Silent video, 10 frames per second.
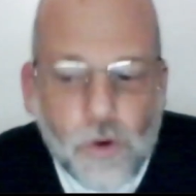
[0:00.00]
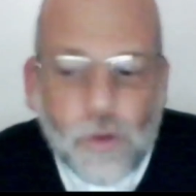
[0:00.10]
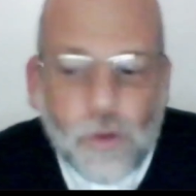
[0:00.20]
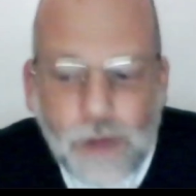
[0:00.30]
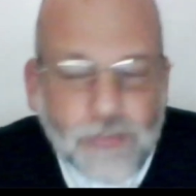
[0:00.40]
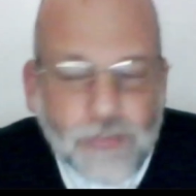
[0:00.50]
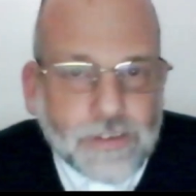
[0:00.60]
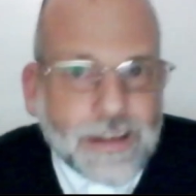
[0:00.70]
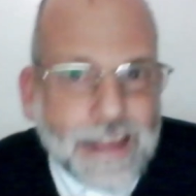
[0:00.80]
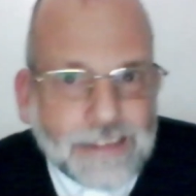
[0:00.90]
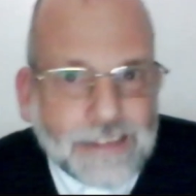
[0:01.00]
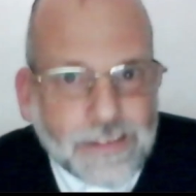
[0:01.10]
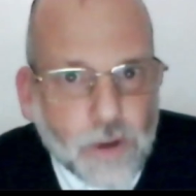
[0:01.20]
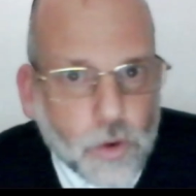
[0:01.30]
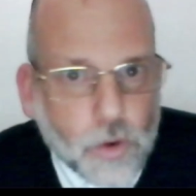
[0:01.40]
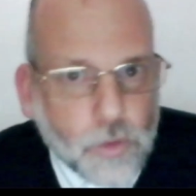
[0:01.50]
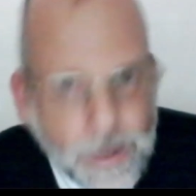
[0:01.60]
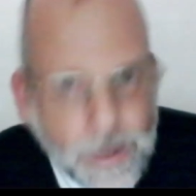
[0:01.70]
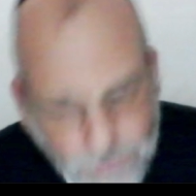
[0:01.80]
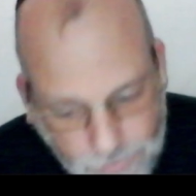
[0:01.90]
whatever it's going to get its eternal
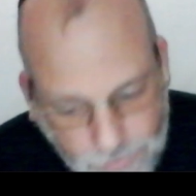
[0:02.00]
rest.